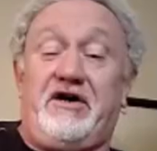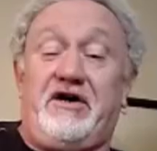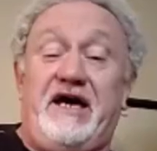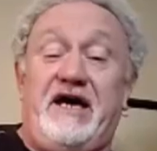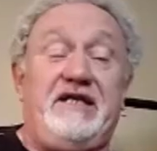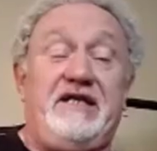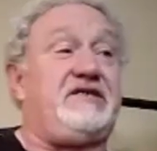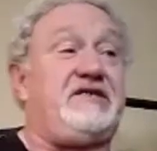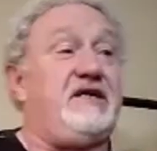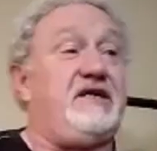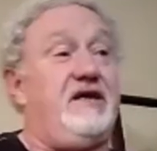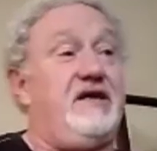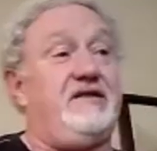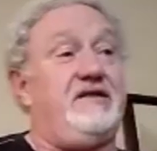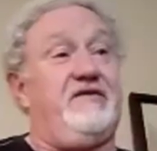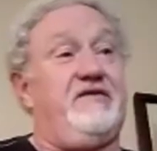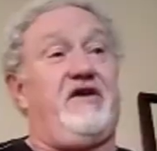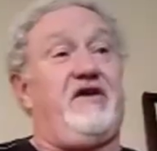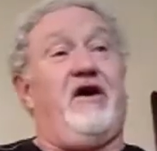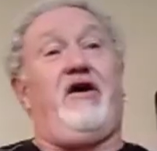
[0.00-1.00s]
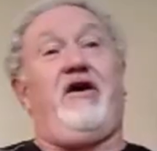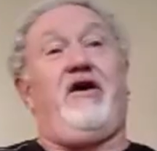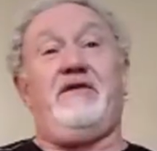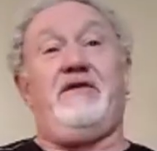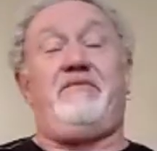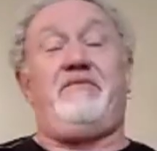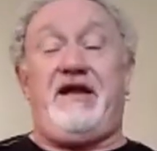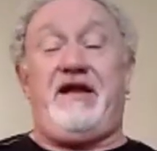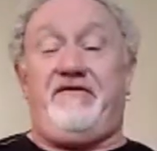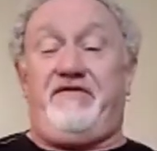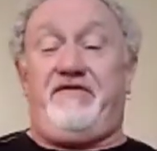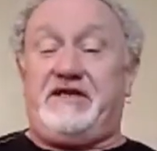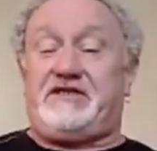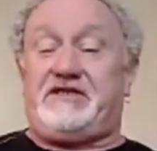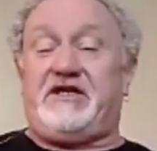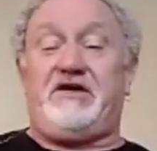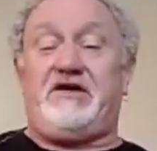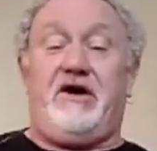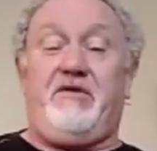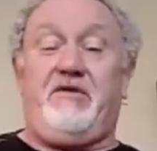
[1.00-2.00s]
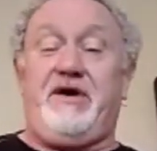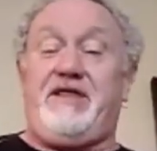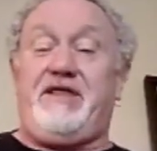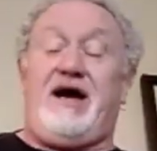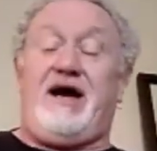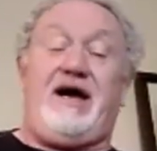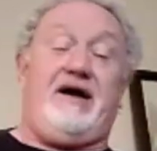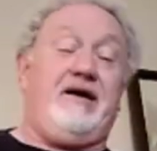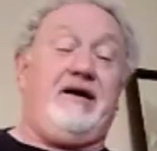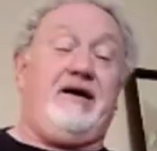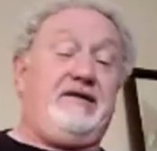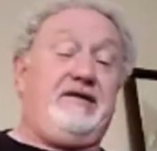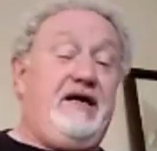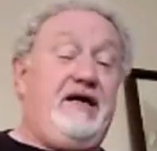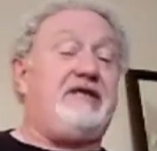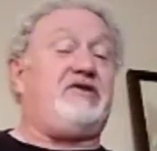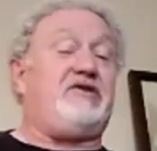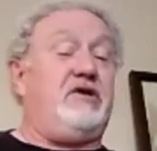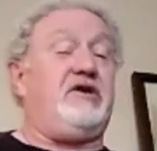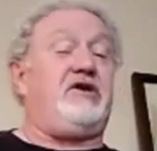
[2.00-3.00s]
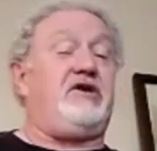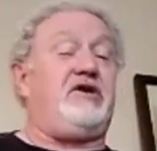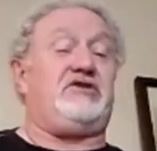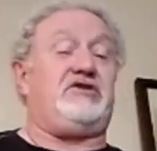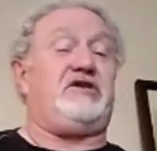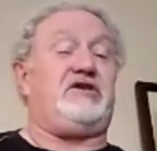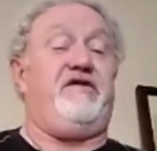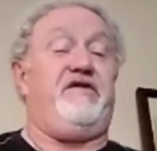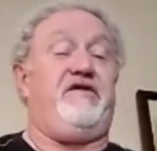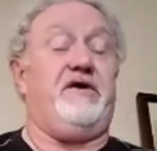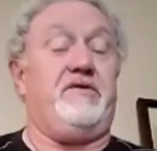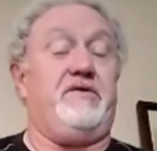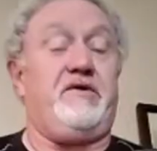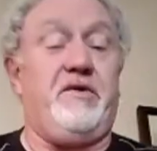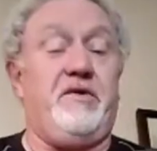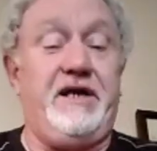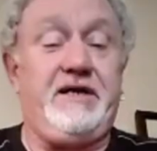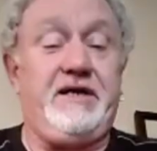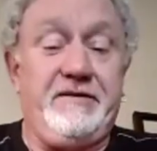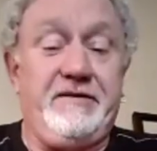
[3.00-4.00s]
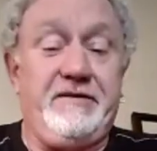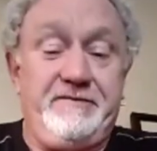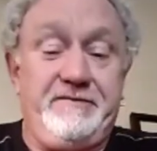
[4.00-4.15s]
kids, they've got all the benefits to go with that. That's going to cost a few quid.